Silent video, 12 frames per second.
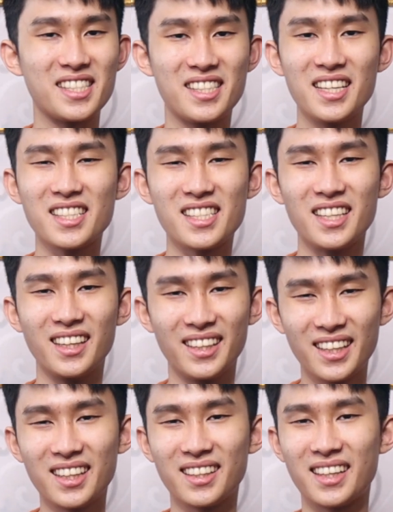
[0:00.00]
This
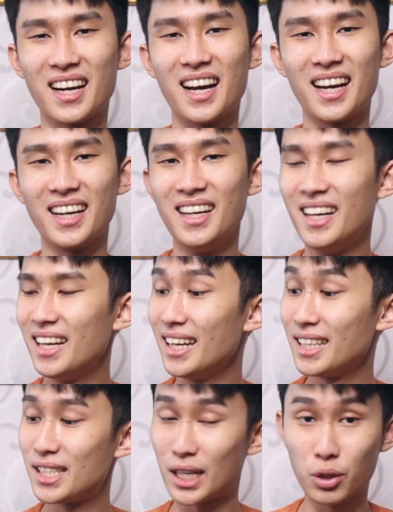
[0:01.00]
little guy
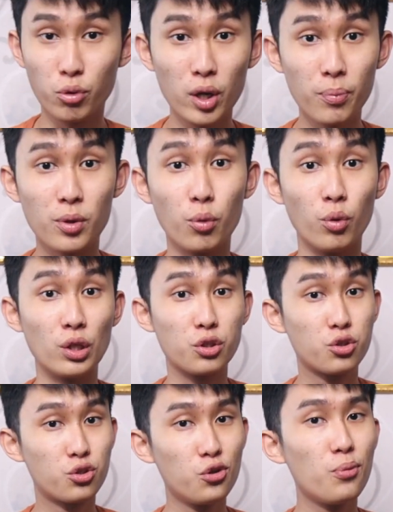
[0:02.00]
is equipped with
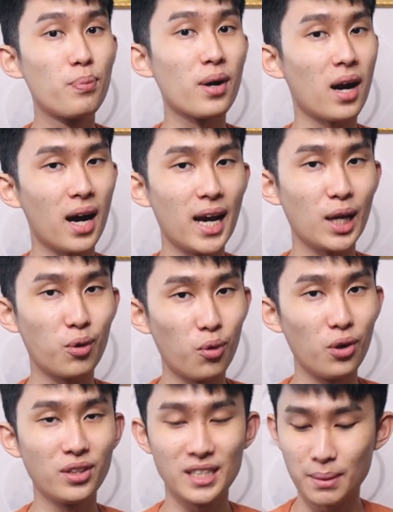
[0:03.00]
super high
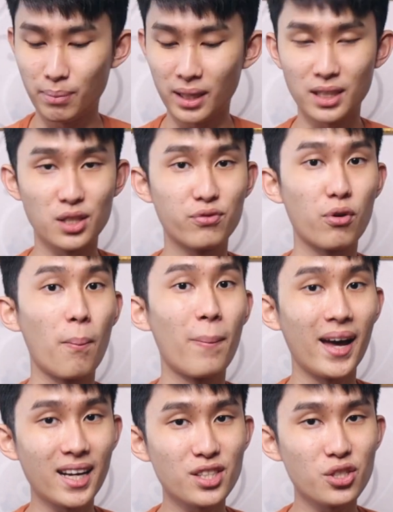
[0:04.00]
quality buttons from
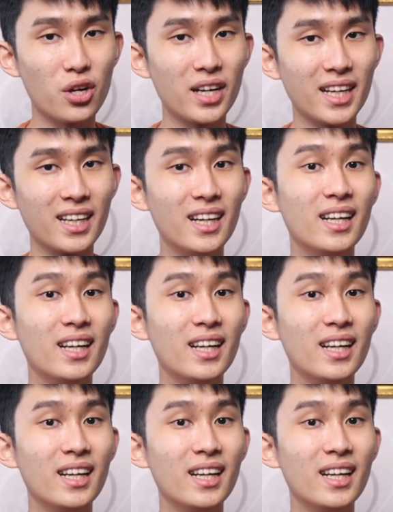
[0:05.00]
Panasonic